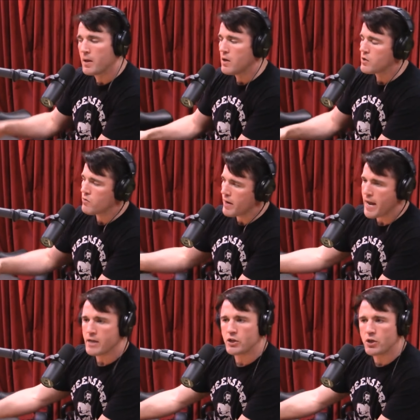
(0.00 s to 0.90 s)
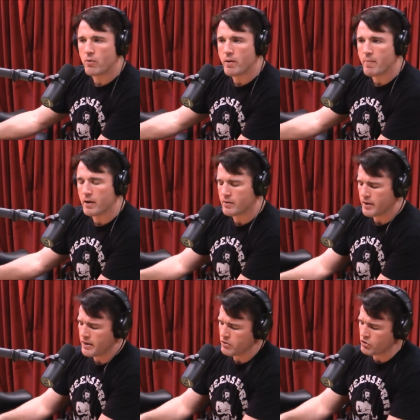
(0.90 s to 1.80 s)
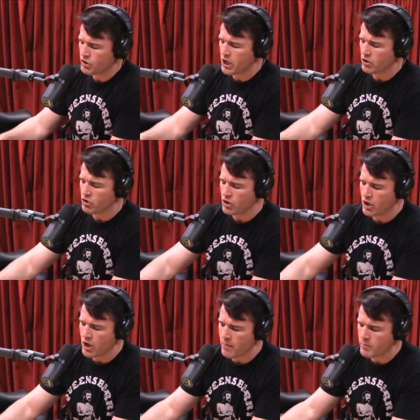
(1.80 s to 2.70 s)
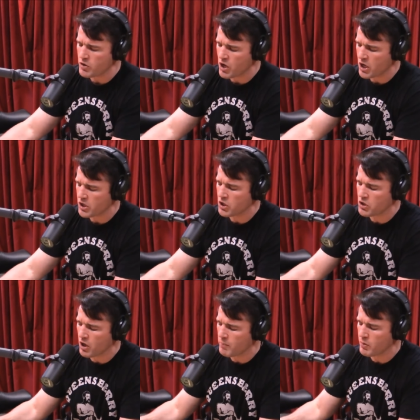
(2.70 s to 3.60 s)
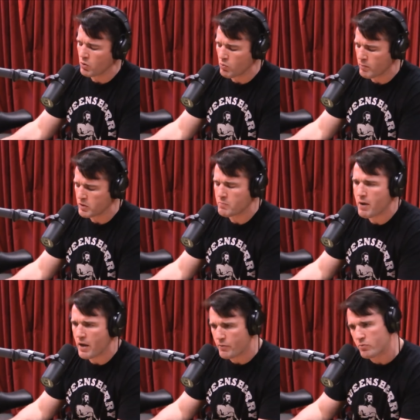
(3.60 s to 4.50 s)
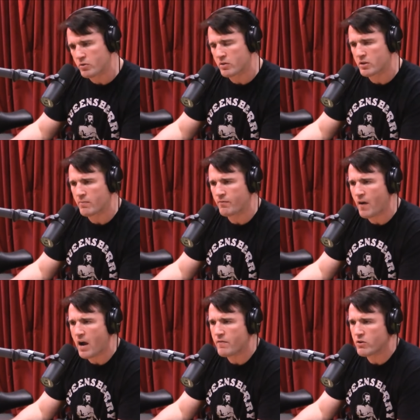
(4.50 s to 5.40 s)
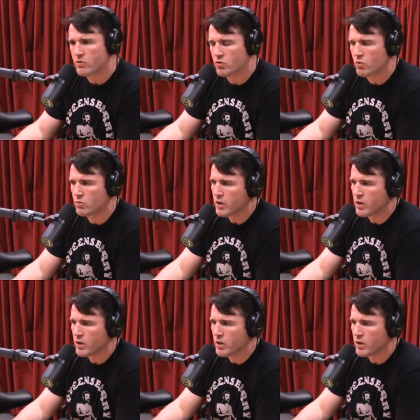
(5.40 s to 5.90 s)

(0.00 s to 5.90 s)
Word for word: So I asked Joey about that, and he goes, Chael Sonnen, and I've been taking a dump in the woman's bathroom since I'm five years old.